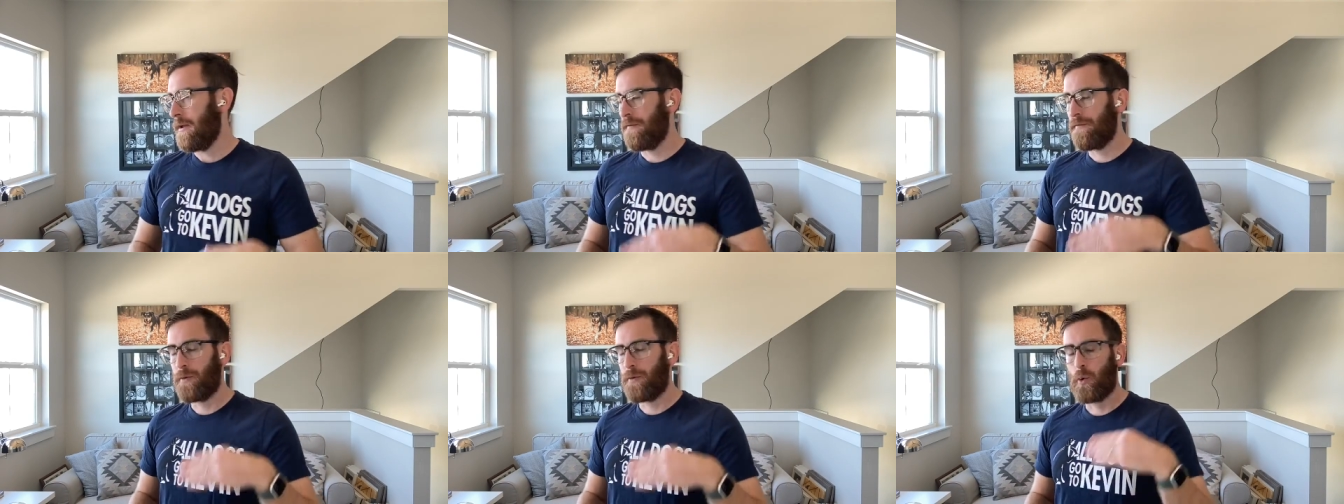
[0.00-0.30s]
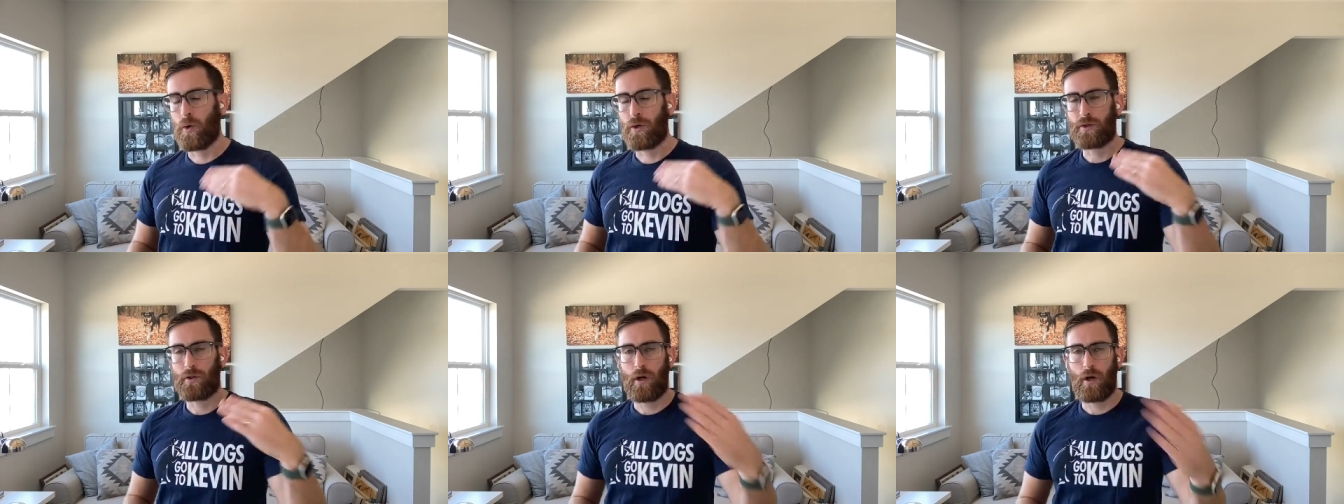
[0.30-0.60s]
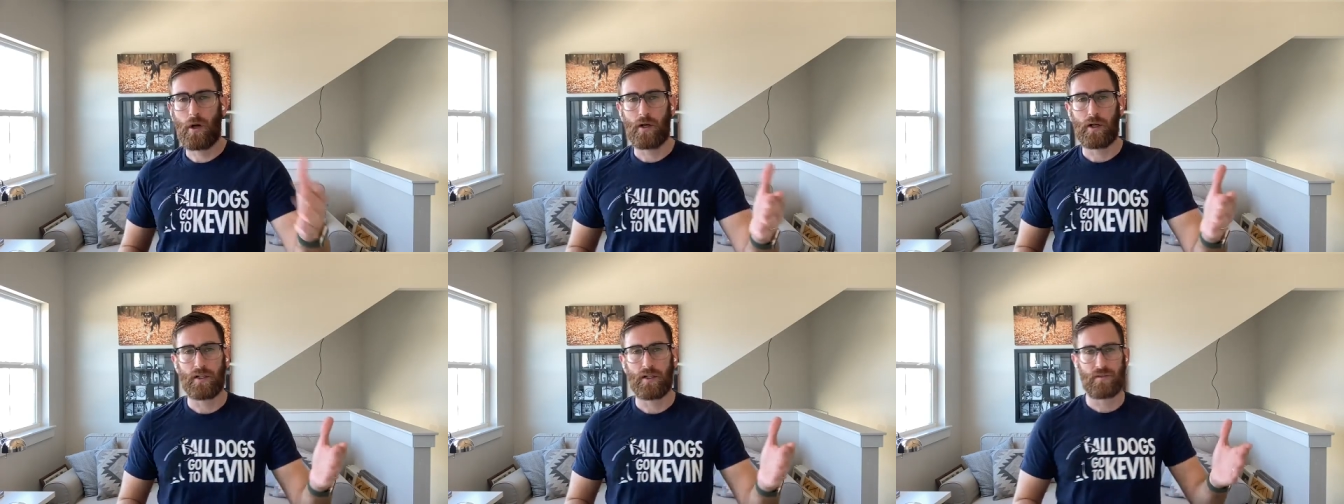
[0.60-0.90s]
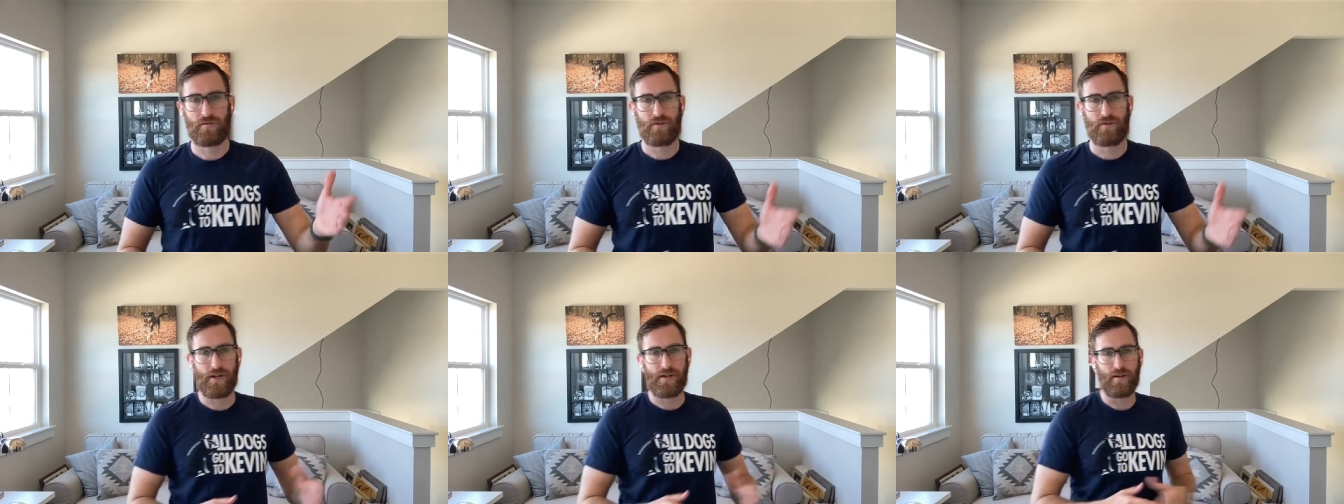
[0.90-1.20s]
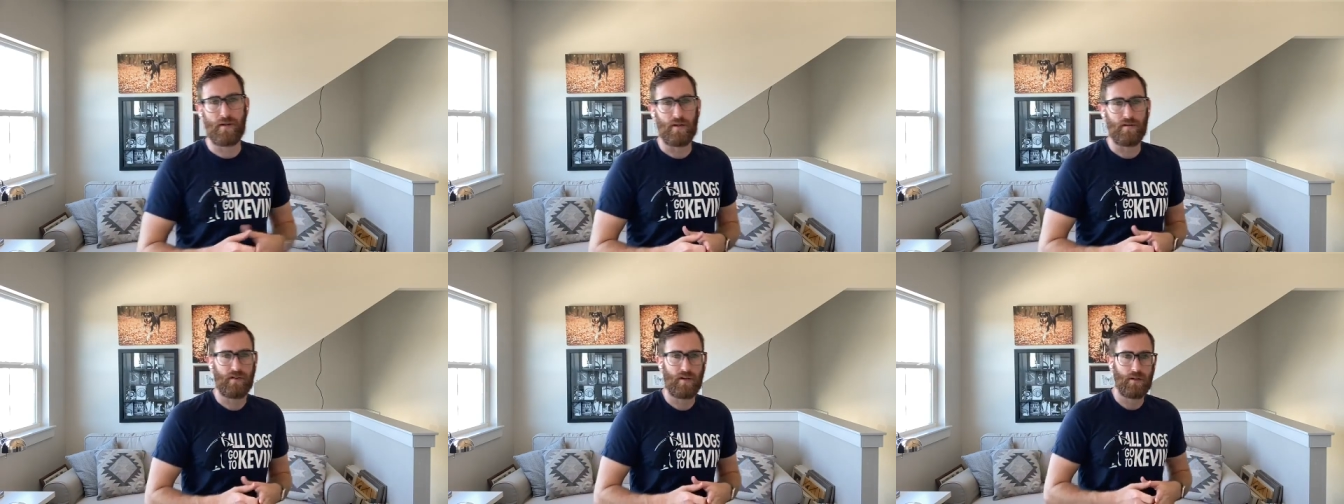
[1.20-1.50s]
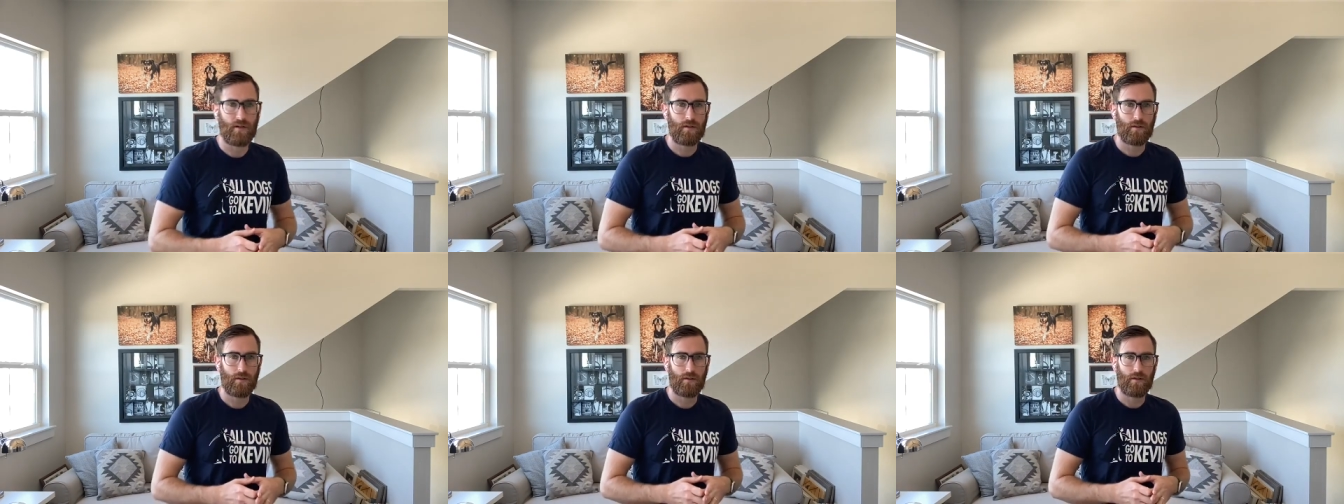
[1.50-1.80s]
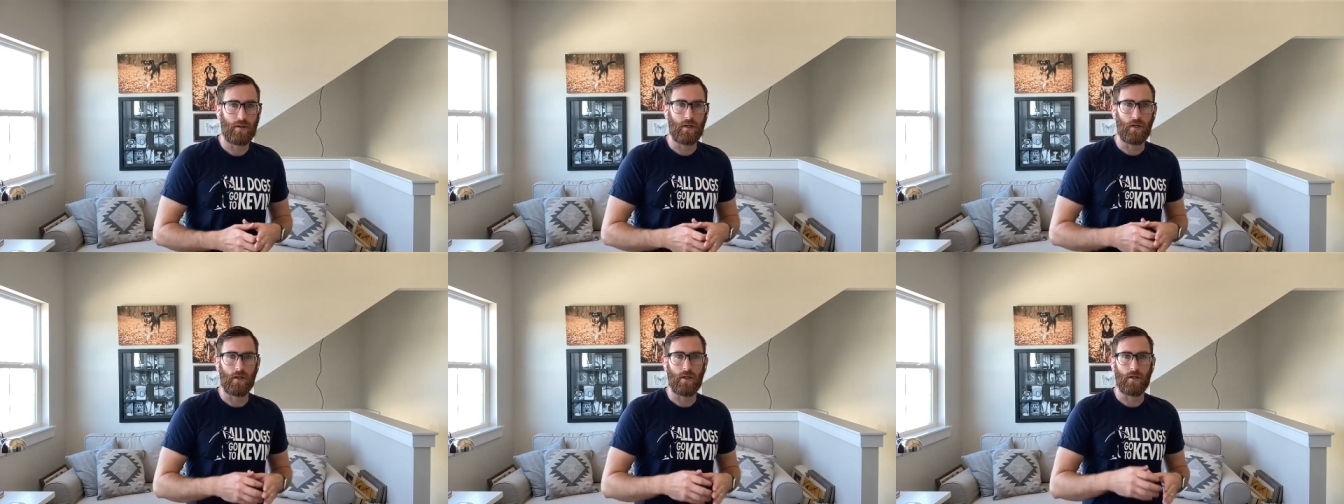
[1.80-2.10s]
if your dog is afraid of
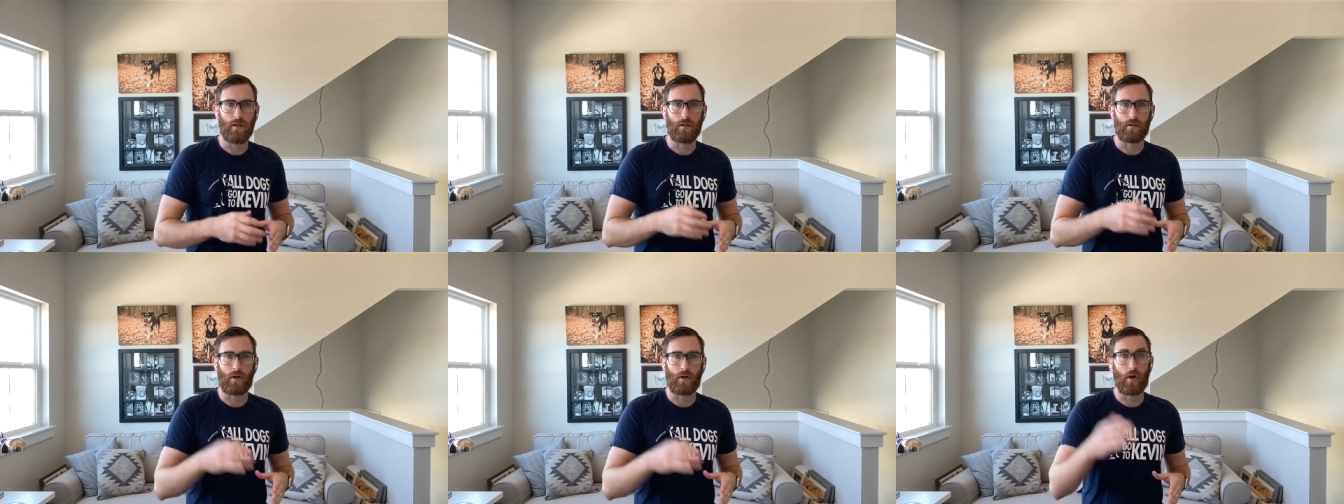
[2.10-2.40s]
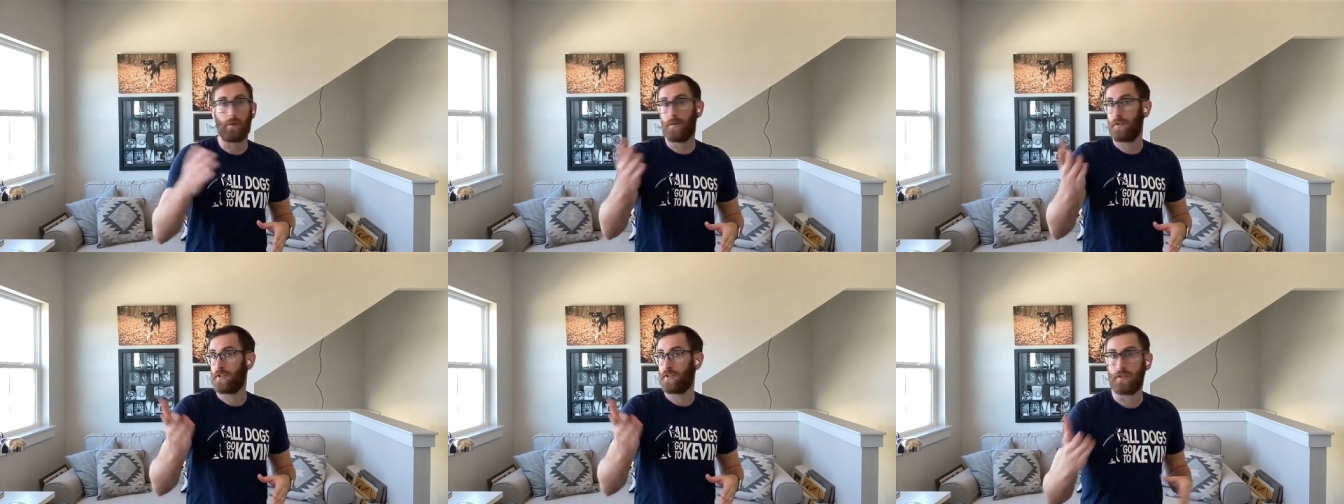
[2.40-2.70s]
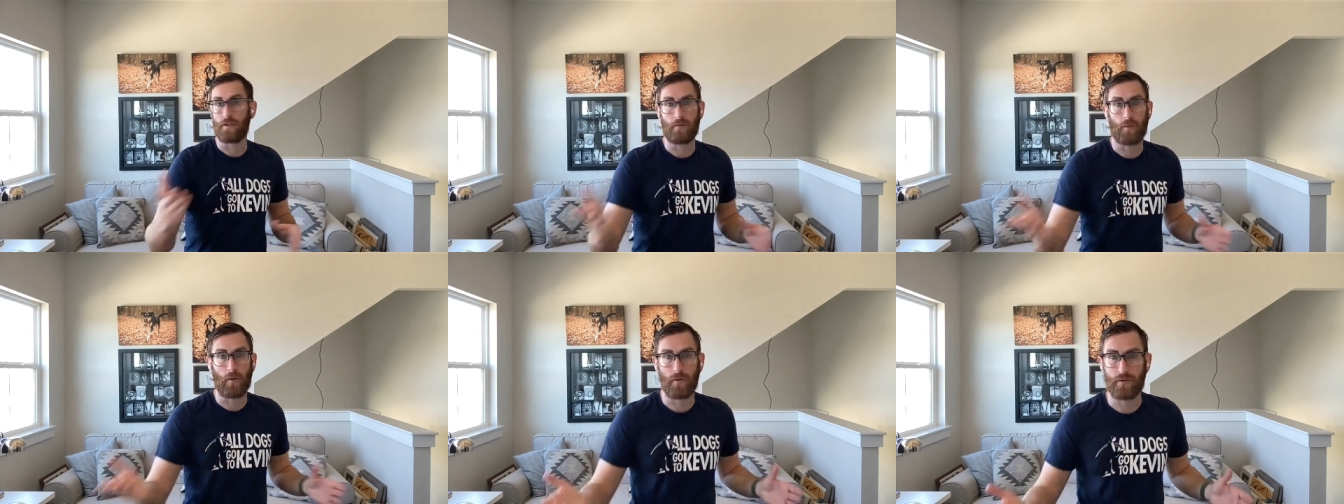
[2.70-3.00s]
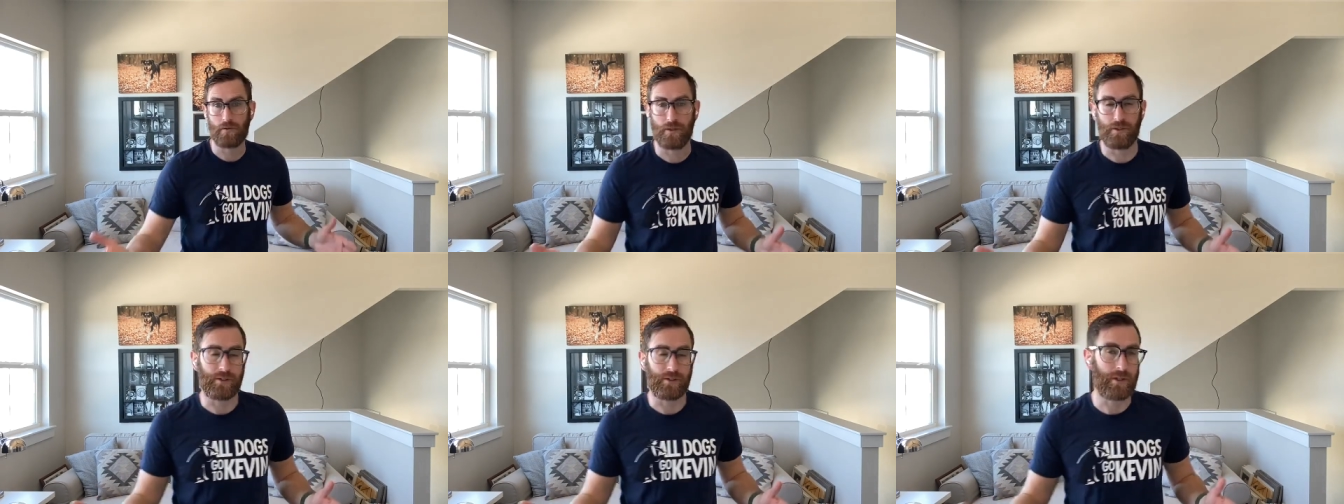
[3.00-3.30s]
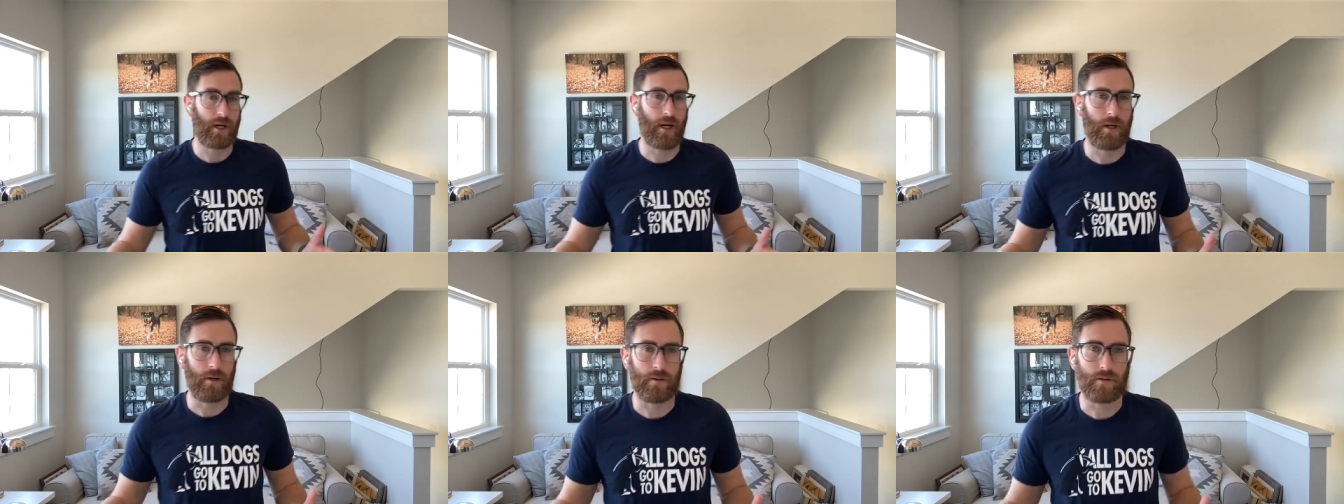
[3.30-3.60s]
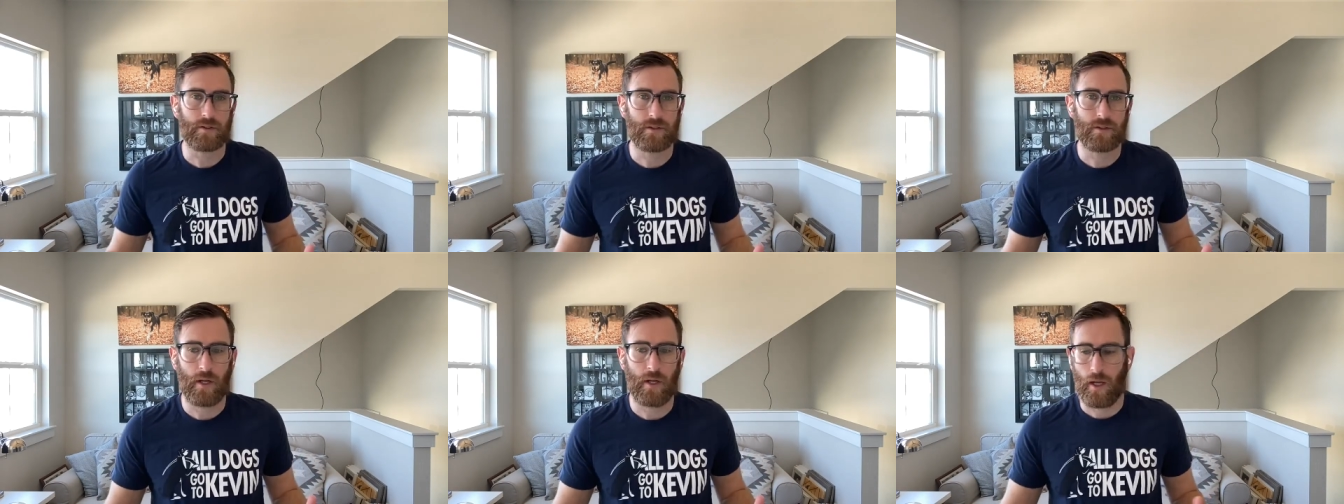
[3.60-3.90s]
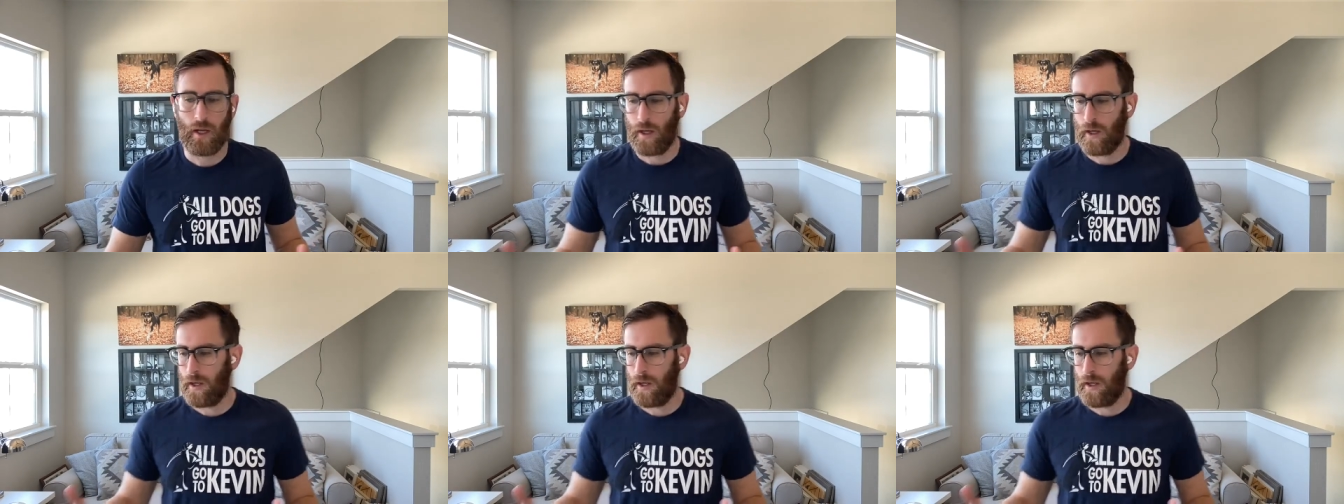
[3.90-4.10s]
the garbage disposal in your house,